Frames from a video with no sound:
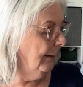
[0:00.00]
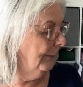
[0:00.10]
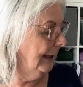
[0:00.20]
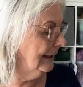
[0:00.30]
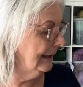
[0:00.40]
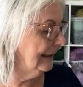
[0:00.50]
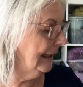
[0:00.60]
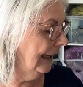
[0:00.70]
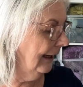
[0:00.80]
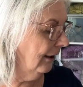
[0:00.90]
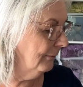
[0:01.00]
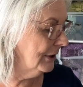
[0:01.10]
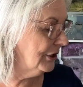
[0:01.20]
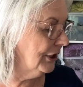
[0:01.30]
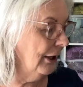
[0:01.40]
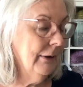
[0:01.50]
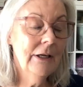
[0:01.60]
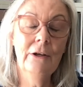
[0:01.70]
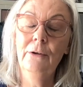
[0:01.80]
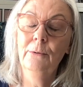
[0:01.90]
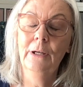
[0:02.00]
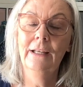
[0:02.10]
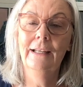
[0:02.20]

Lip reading: But yeah, I was showing you